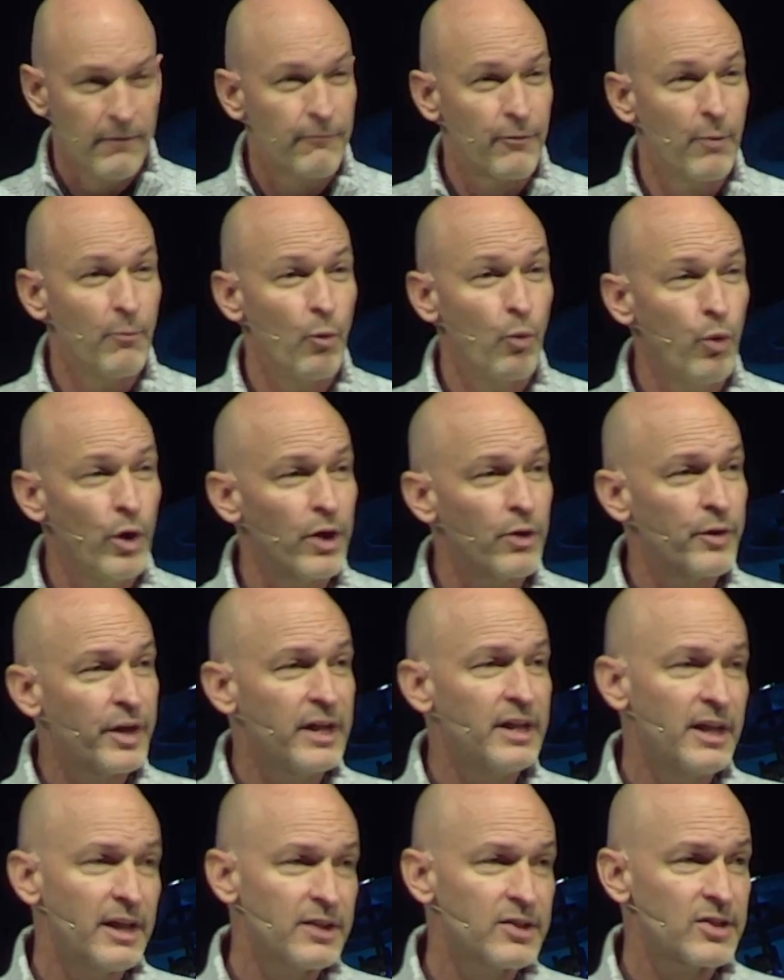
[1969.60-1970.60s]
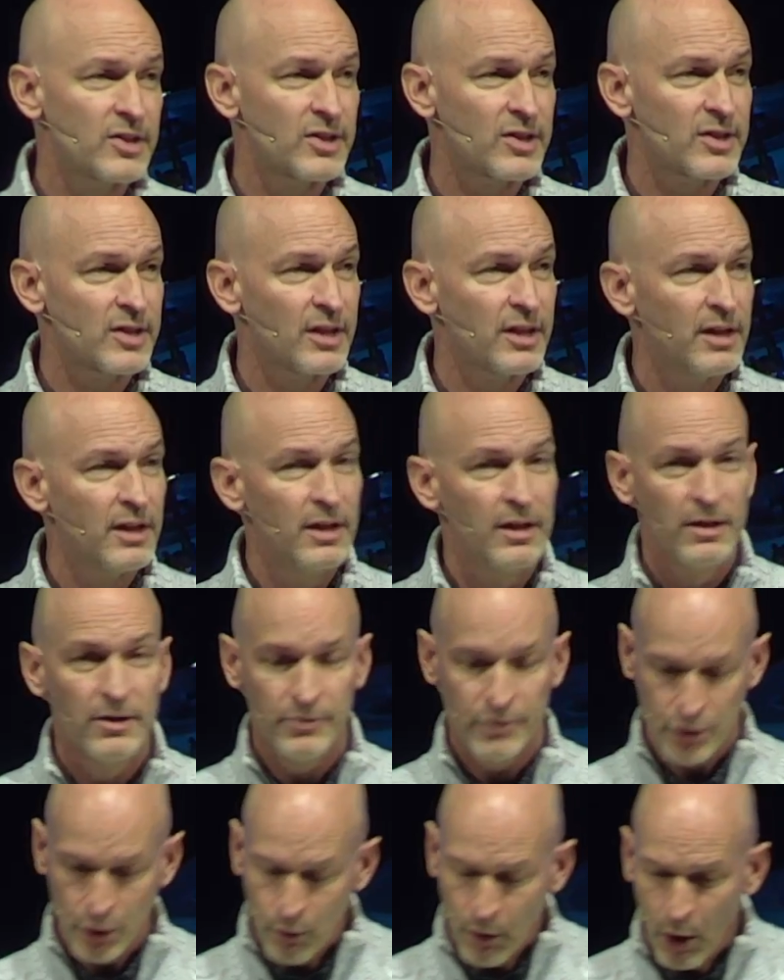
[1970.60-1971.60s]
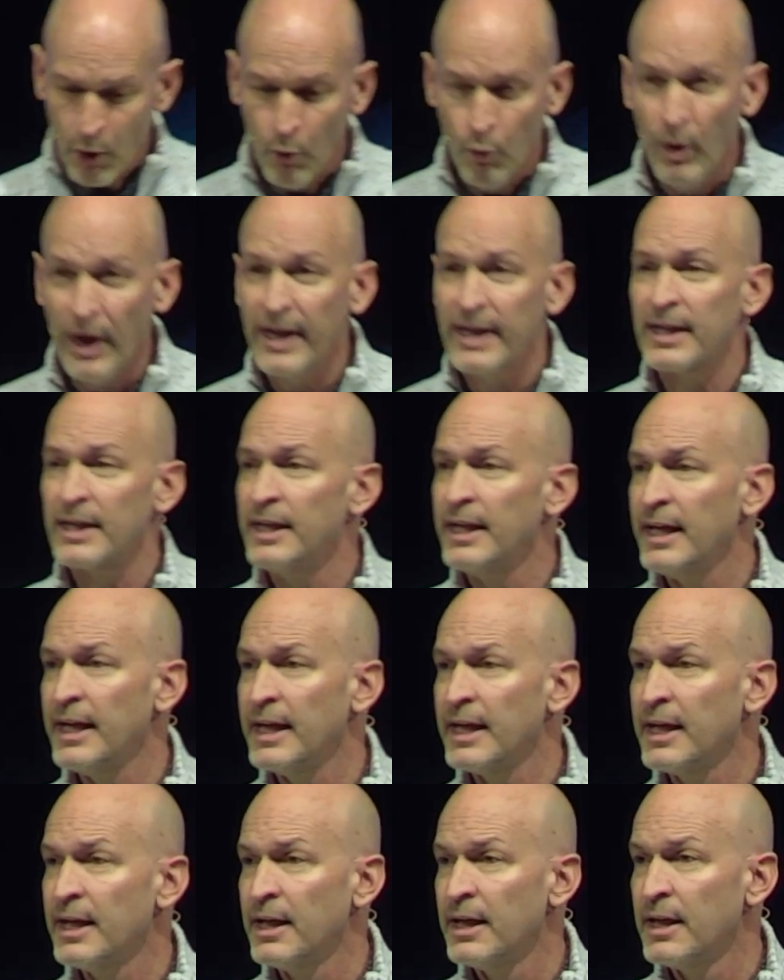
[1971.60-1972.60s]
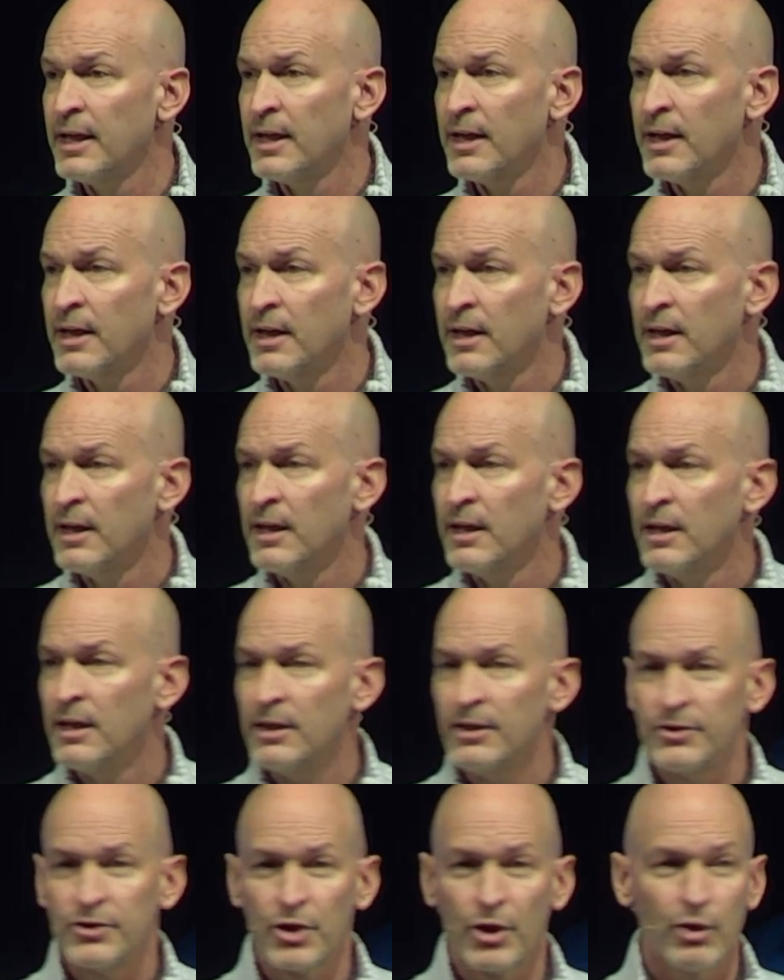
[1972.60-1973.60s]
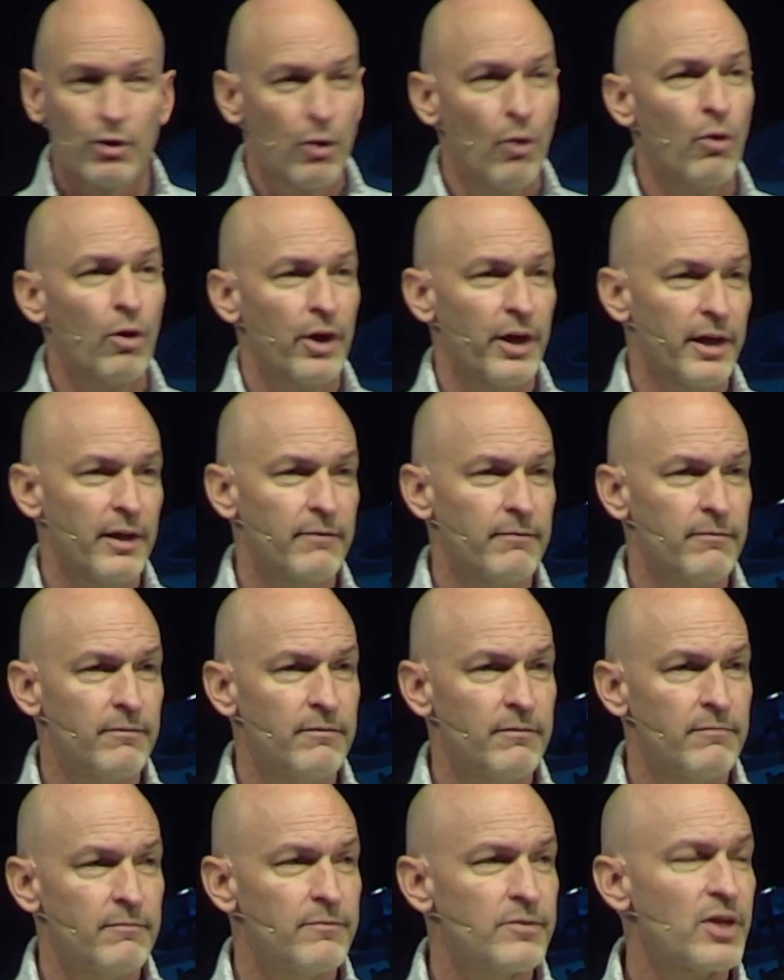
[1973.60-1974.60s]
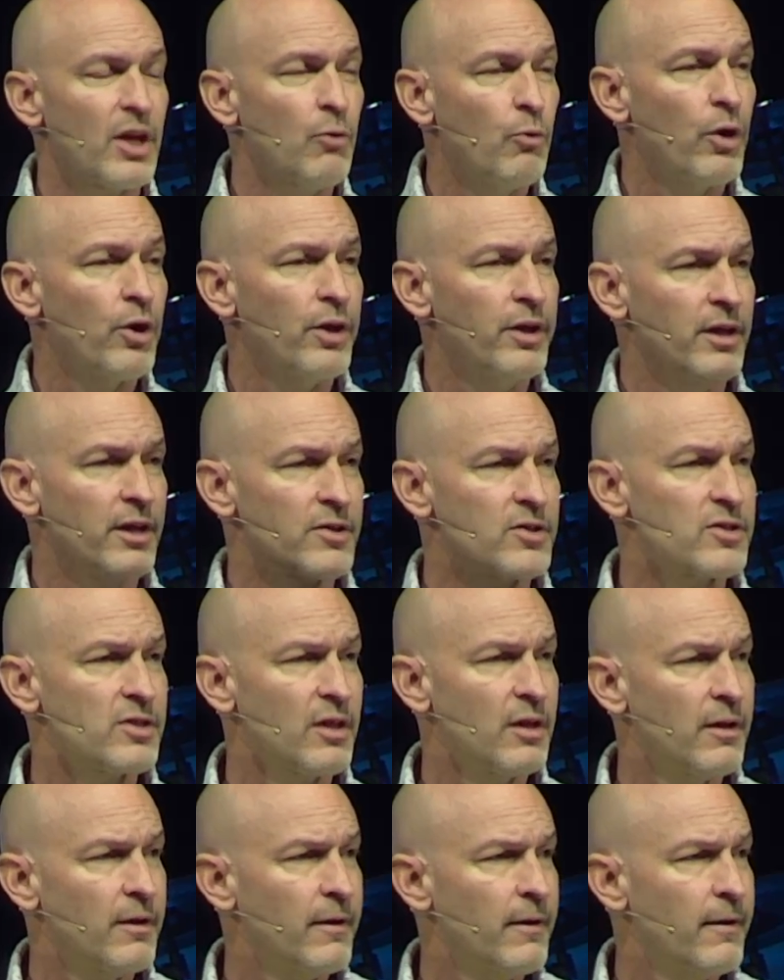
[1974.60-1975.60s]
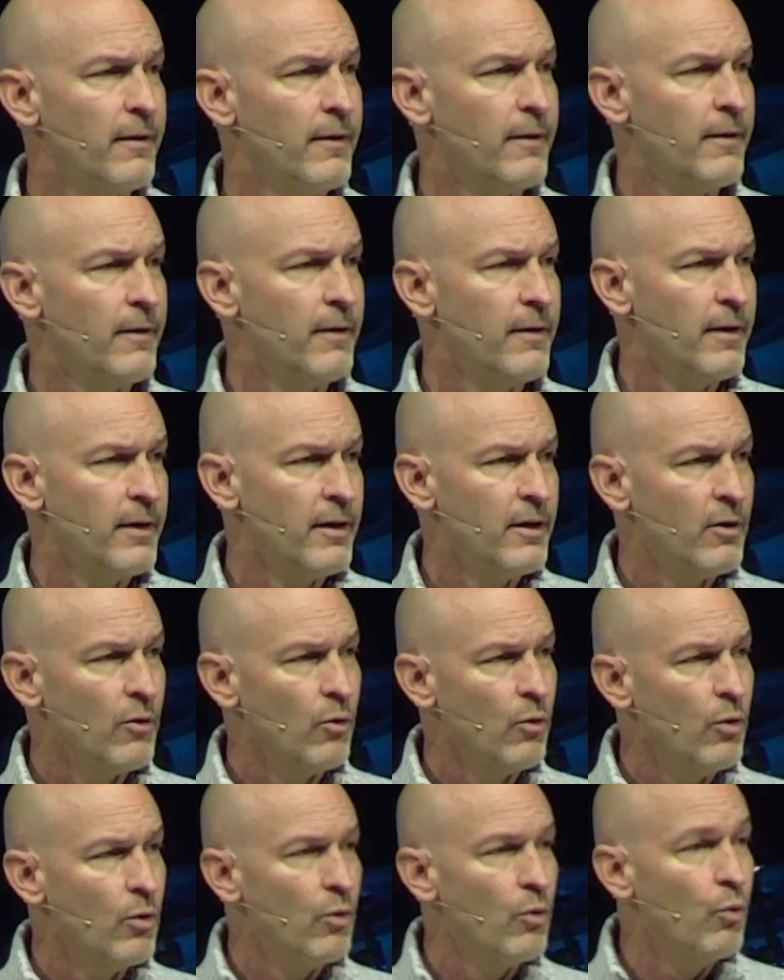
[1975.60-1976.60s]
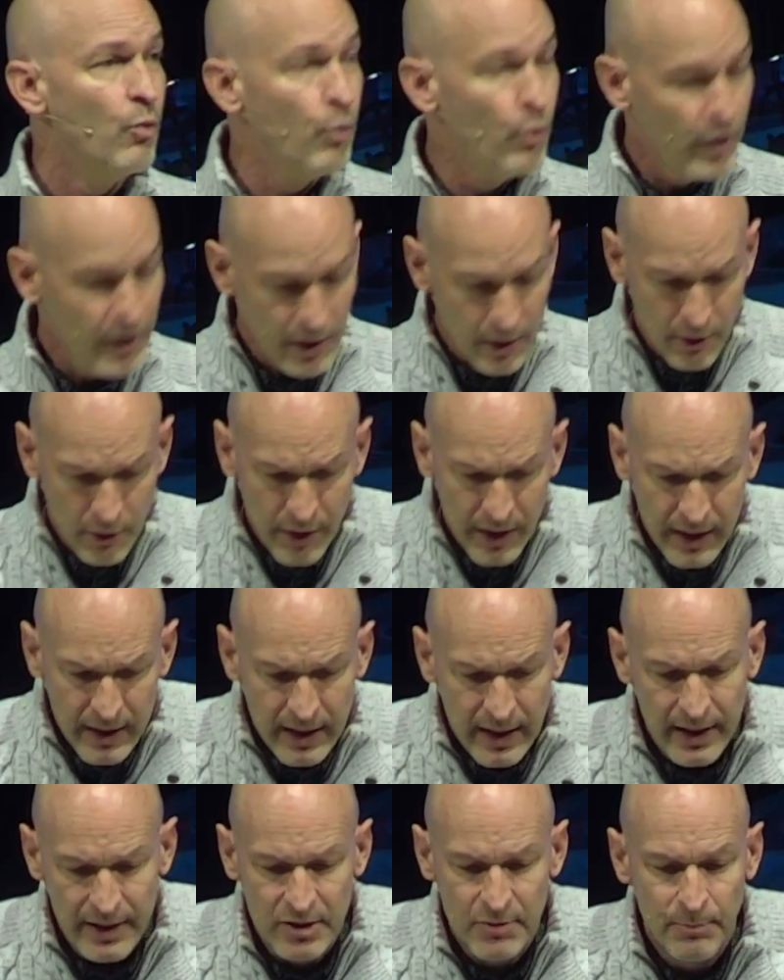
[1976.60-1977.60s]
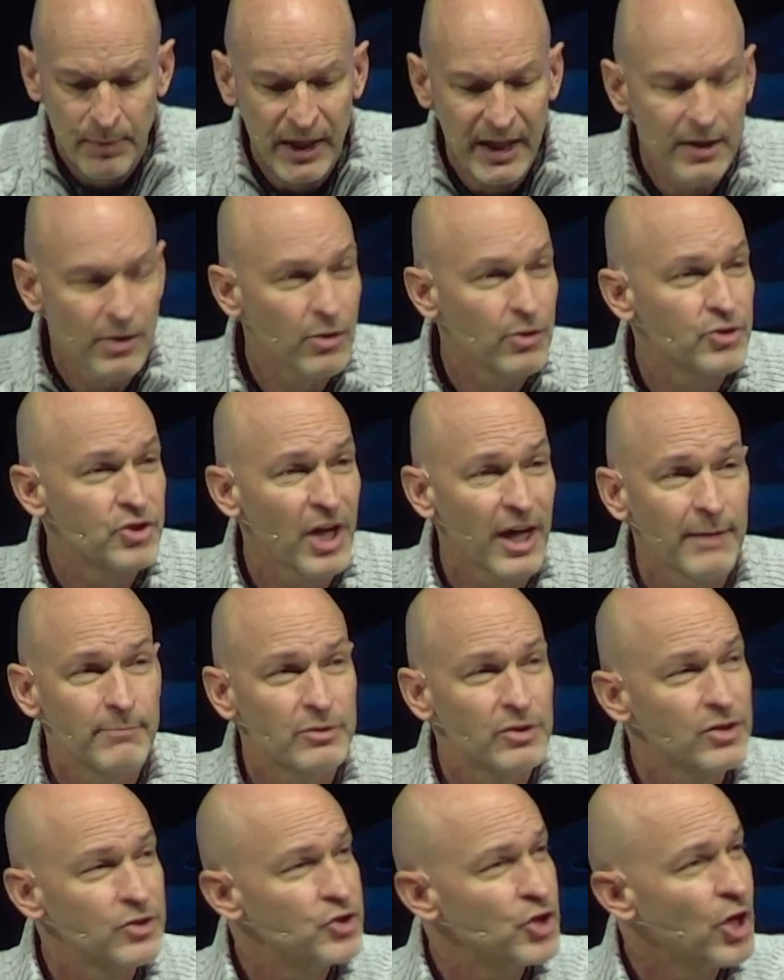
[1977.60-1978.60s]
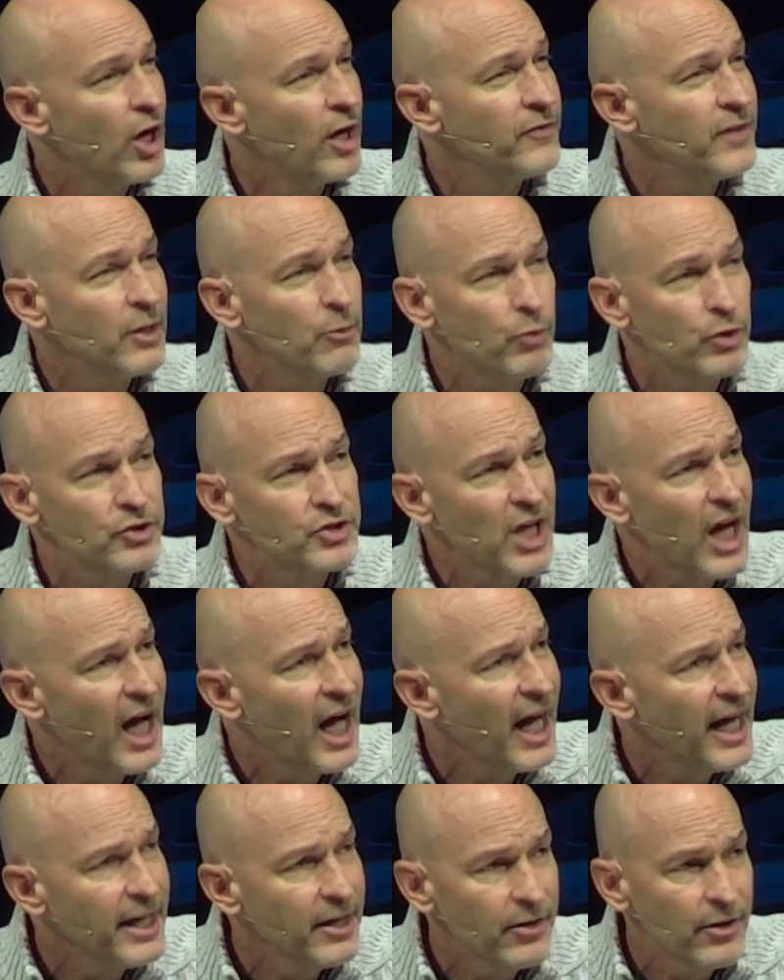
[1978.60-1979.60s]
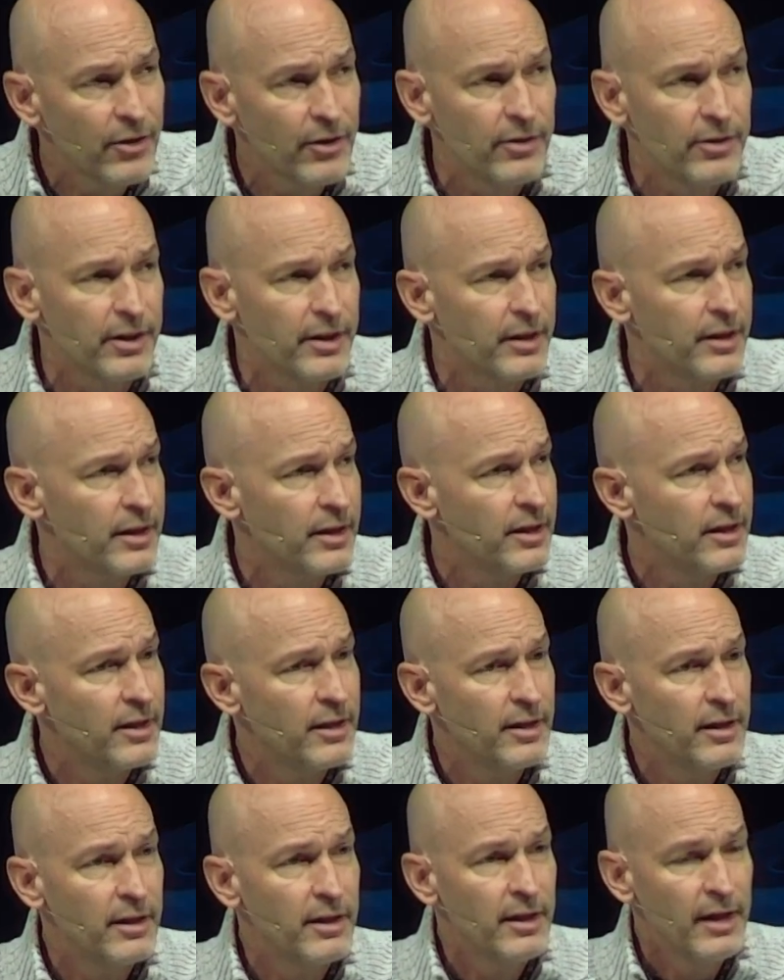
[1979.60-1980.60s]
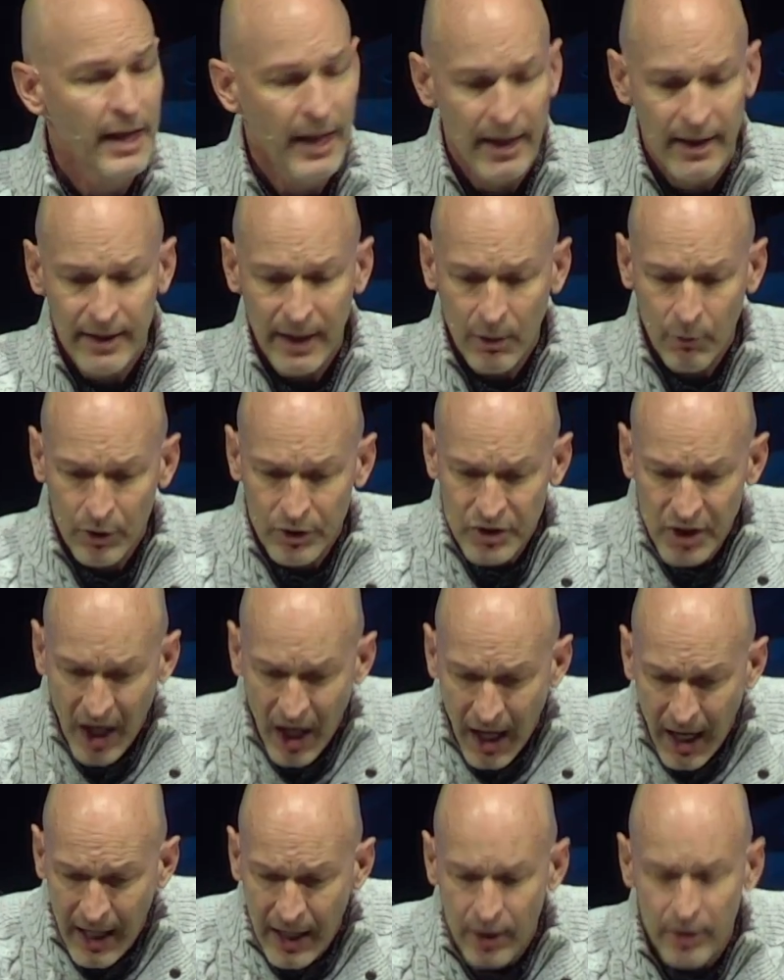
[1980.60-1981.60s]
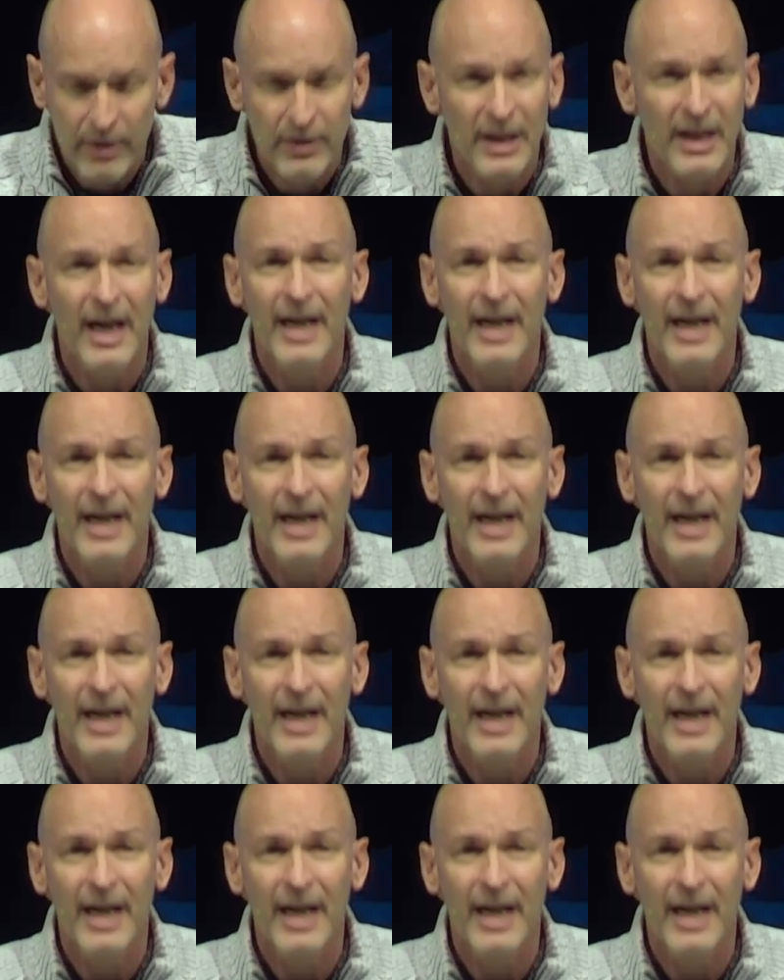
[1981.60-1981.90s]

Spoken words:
From weariness to awakening to glory. Say weariness. Weariness. Peter, James, and John, they were tired. They were tired. The